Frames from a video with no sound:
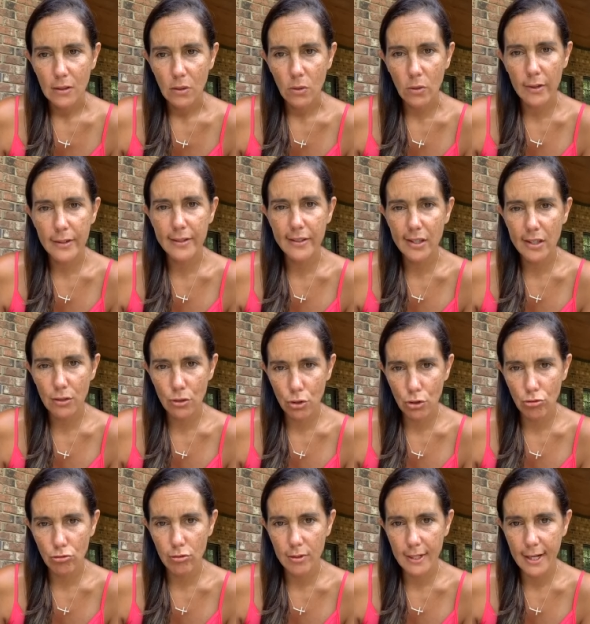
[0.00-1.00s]
Or is it
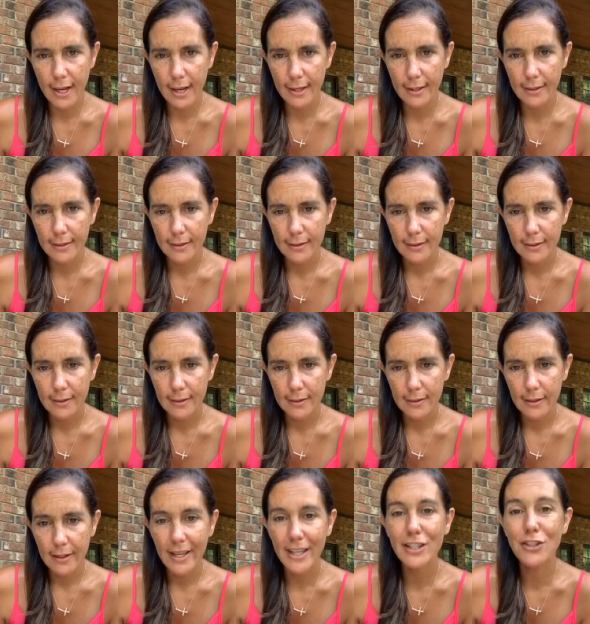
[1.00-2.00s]
Tuesday?
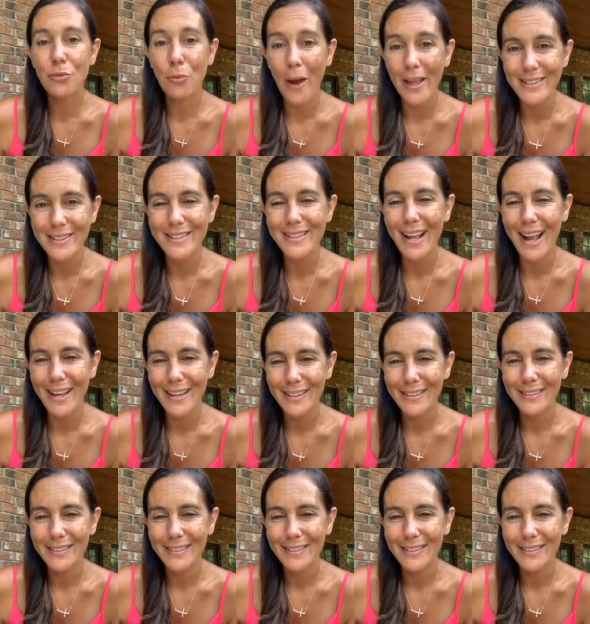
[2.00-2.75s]
It's Wednesday.